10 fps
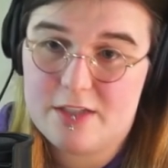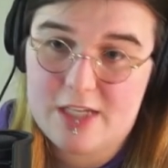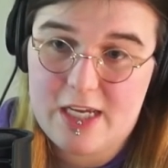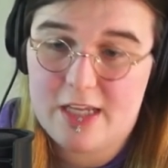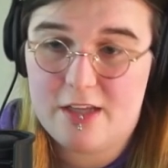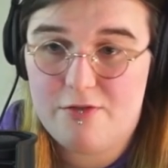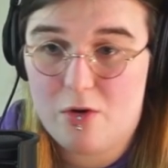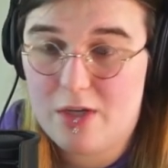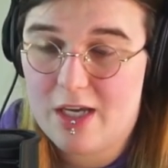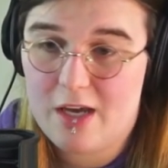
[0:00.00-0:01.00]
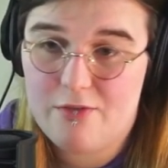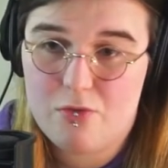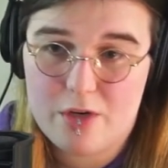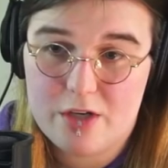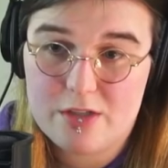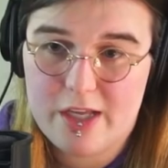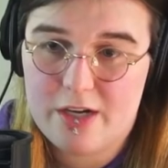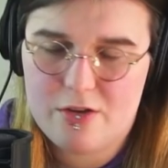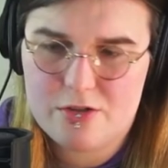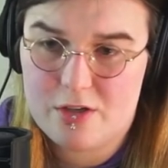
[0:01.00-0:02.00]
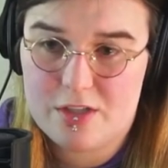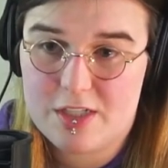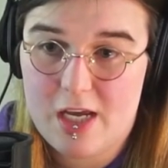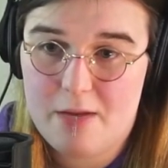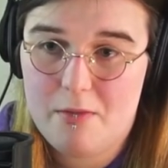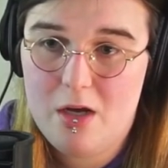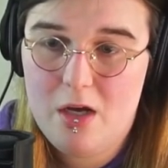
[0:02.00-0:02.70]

seeing and then voting again four years later. Those aren't the same.